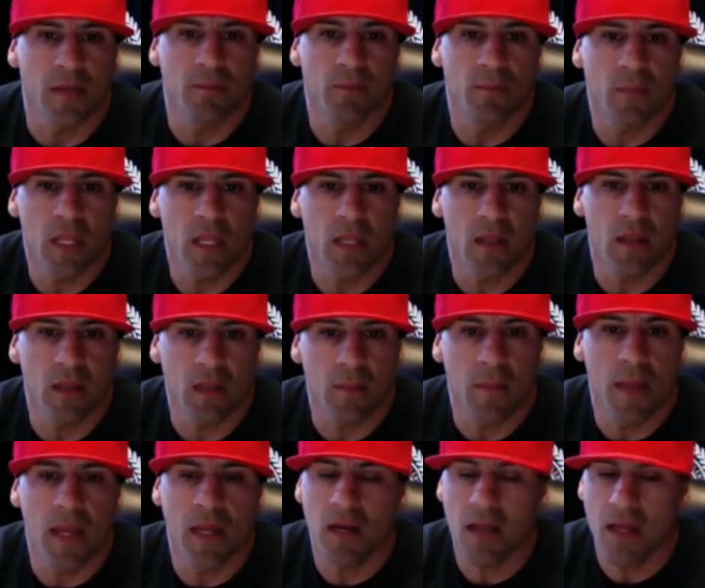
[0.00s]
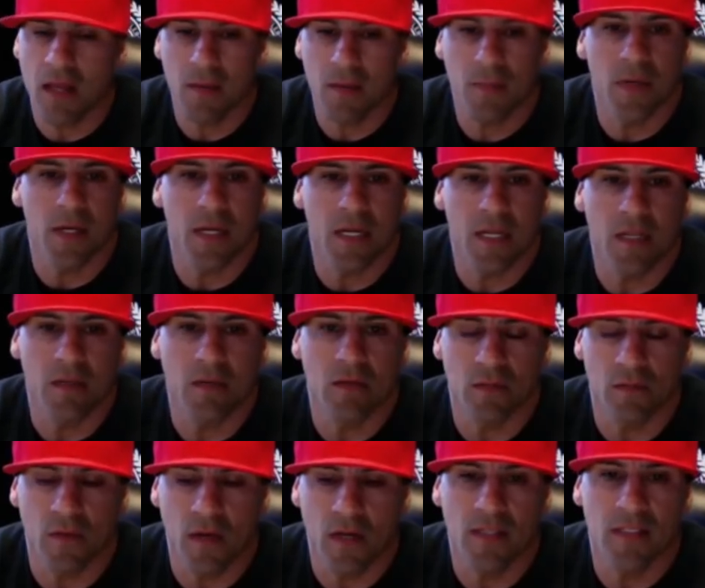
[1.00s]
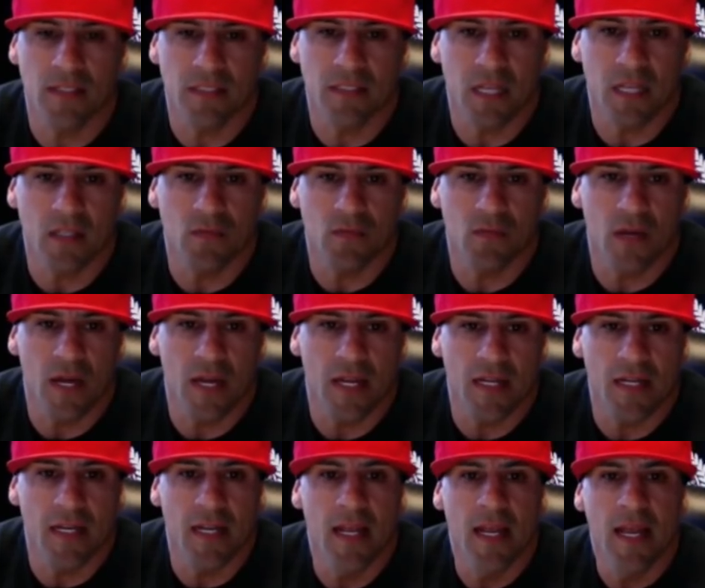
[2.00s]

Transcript: He he made a lot of money. He was very successful at it.